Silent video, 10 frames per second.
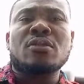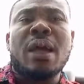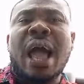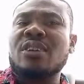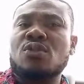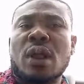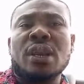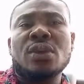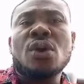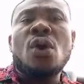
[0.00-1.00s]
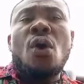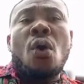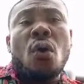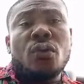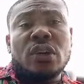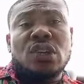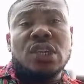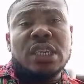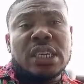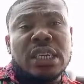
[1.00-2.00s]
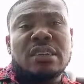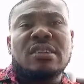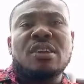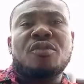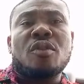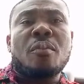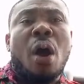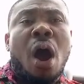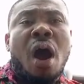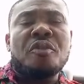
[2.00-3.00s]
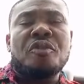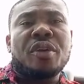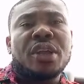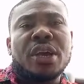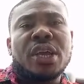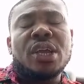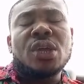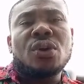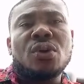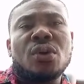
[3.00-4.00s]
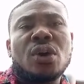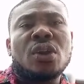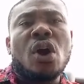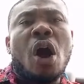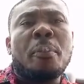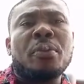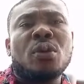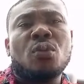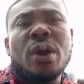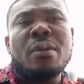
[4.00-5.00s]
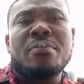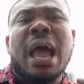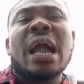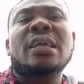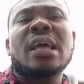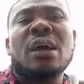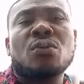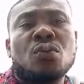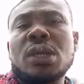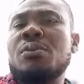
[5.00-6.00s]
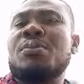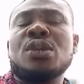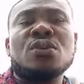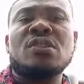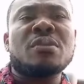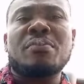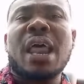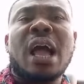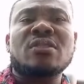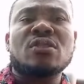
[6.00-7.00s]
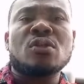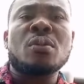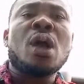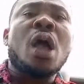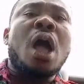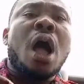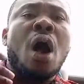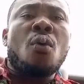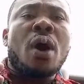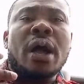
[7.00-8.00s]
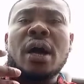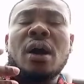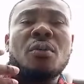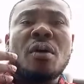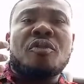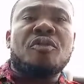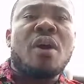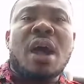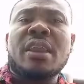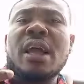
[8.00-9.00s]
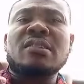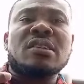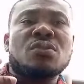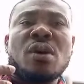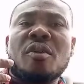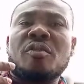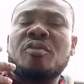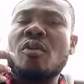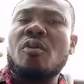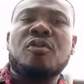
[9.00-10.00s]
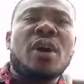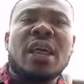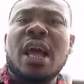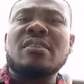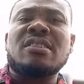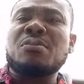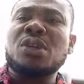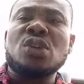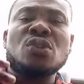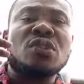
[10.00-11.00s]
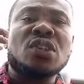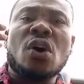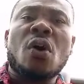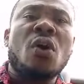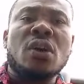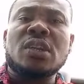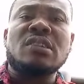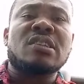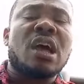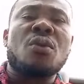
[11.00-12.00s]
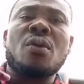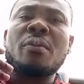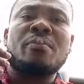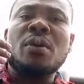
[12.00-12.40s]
soap actually originated from Africa, and up on the way back that we be using black soap. Our fathers, our forefathers, they be using all these our